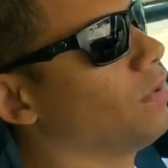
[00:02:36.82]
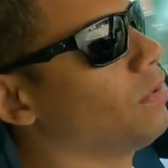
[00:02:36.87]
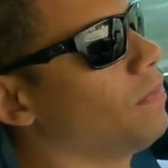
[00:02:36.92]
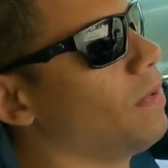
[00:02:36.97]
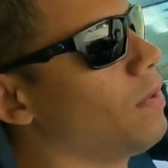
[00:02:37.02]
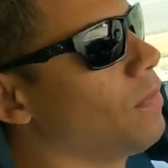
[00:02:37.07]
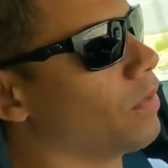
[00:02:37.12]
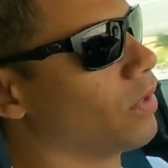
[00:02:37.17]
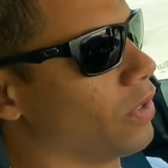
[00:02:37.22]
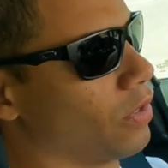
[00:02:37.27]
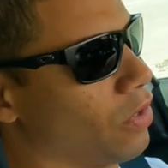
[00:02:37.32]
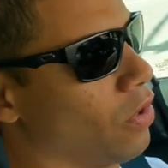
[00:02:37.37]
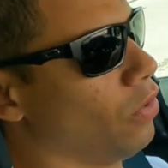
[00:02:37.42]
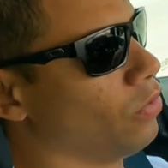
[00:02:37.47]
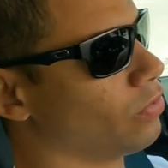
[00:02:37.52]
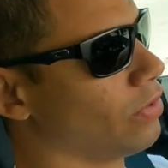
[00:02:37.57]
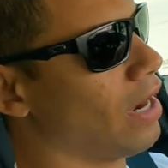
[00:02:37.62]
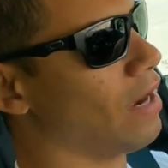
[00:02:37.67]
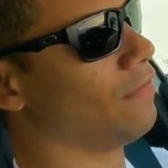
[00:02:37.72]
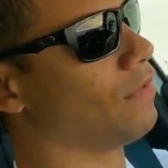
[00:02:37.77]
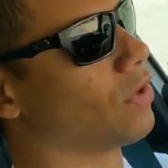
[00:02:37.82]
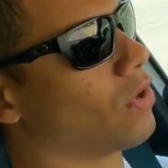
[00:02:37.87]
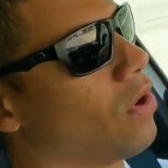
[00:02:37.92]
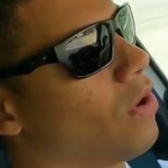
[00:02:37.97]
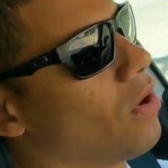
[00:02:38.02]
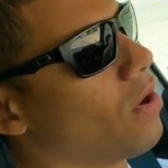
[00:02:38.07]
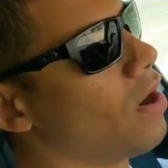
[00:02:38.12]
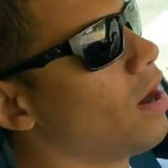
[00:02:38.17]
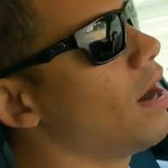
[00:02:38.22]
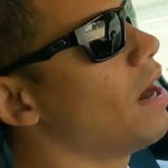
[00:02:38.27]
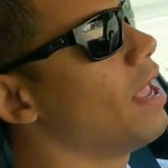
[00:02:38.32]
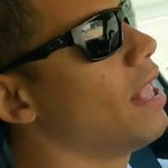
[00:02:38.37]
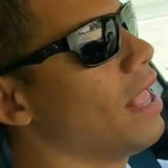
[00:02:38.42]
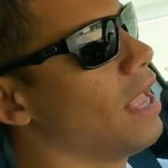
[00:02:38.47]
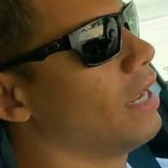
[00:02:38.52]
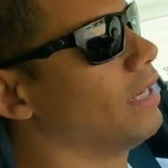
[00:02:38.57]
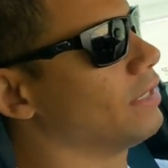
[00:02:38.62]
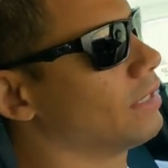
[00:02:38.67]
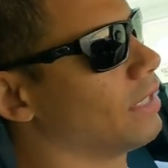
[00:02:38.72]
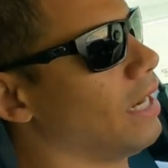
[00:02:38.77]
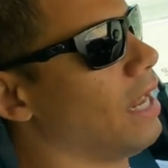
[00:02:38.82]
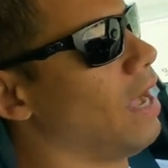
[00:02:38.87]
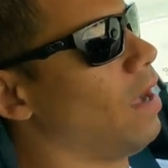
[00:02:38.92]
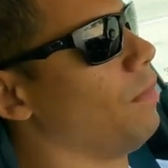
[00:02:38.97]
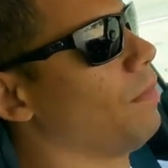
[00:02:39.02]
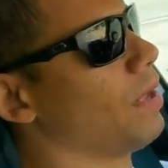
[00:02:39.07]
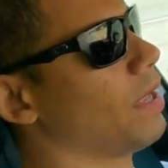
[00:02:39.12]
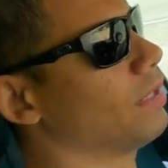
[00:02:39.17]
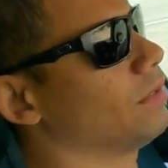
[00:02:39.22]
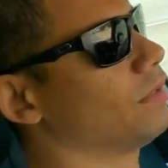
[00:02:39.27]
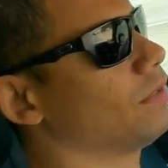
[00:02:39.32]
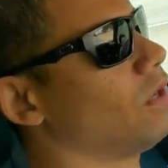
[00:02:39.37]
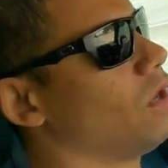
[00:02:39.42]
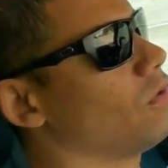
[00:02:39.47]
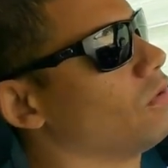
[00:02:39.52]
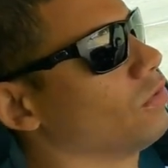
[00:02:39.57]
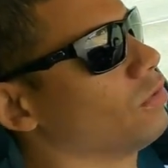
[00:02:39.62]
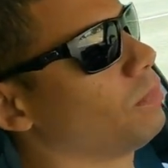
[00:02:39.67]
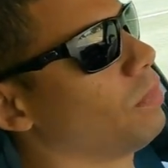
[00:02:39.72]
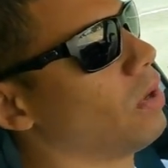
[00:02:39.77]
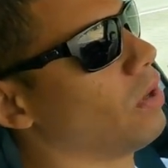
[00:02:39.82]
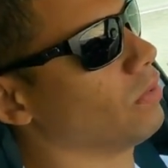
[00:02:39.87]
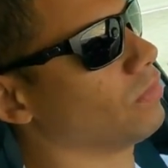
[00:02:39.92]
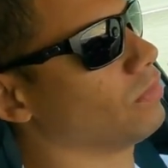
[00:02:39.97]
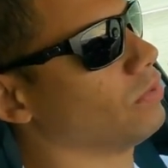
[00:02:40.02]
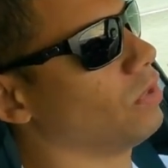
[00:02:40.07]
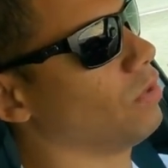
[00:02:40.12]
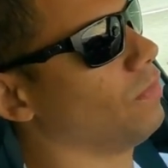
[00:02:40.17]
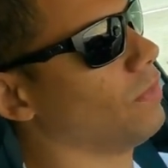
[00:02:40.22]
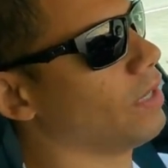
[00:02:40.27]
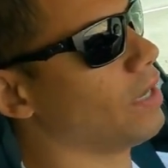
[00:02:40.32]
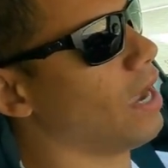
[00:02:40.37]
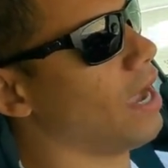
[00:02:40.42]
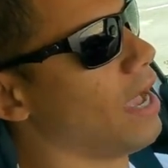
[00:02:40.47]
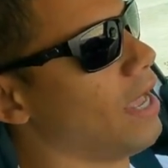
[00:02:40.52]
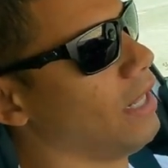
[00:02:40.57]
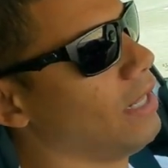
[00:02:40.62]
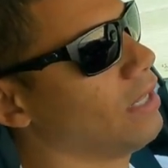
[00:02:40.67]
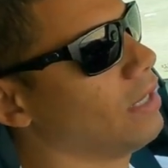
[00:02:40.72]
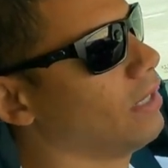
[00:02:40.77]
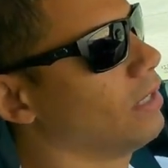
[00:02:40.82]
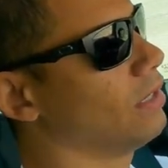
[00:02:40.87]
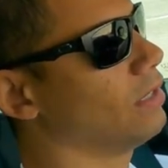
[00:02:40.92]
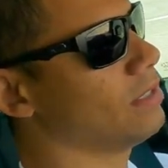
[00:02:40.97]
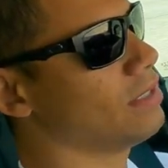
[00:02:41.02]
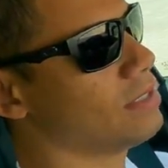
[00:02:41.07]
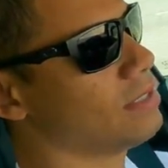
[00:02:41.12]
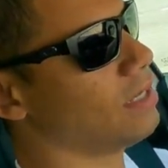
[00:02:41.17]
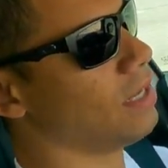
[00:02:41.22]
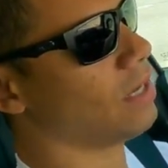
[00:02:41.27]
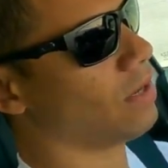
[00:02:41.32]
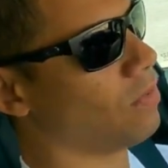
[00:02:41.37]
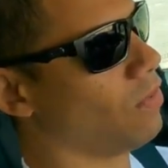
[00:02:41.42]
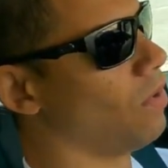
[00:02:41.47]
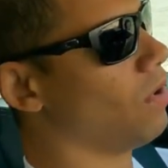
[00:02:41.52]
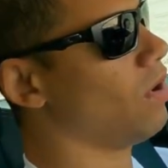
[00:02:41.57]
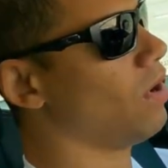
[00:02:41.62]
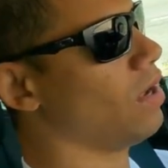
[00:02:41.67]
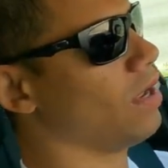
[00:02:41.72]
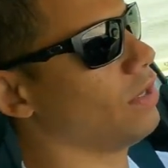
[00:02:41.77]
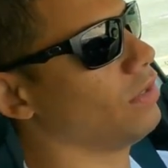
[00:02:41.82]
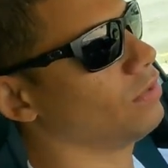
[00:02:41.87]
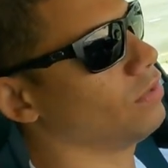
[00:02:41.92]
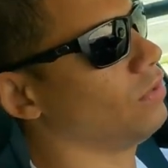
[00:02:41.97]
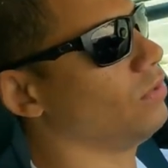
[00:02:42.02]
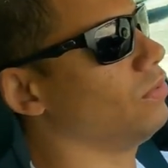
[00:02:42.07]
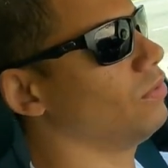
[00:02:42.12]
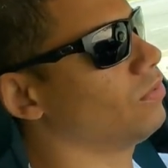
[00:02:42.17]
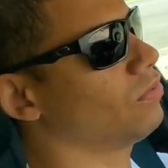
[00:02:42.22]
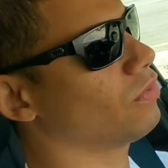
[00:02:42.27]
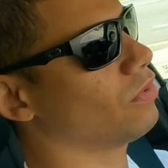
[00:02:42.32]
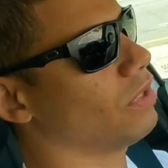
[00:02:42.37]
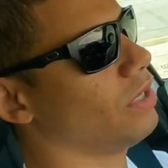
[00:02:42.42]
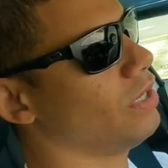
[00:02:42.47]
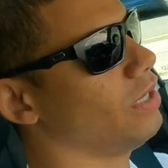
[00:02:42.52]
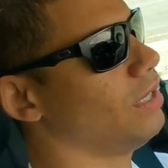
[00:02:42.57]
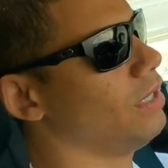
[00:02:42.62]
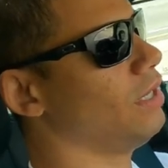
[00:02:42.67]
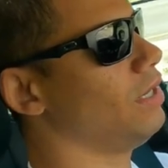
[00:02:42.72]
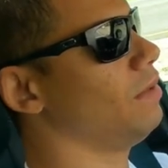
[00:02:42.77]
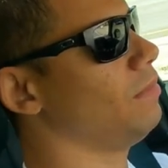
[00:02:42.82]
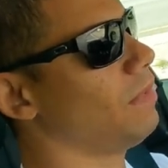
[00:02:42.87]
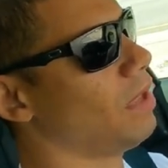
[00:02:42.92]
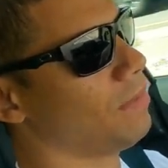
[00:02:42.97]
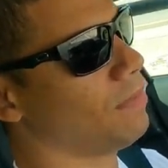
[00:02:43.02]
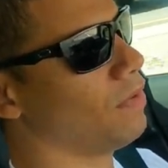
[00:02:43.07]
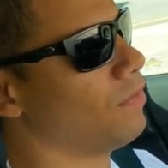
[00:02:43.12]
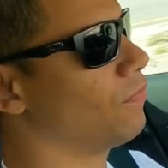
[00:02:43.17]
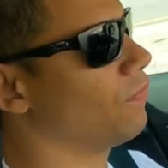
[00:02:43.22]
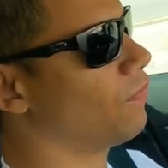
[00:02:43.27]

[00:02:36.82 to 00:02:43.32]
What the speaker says: with me. We're going to co-drive the car, and he's going to help me install those parts. So we got like 1, 2, 3, maybe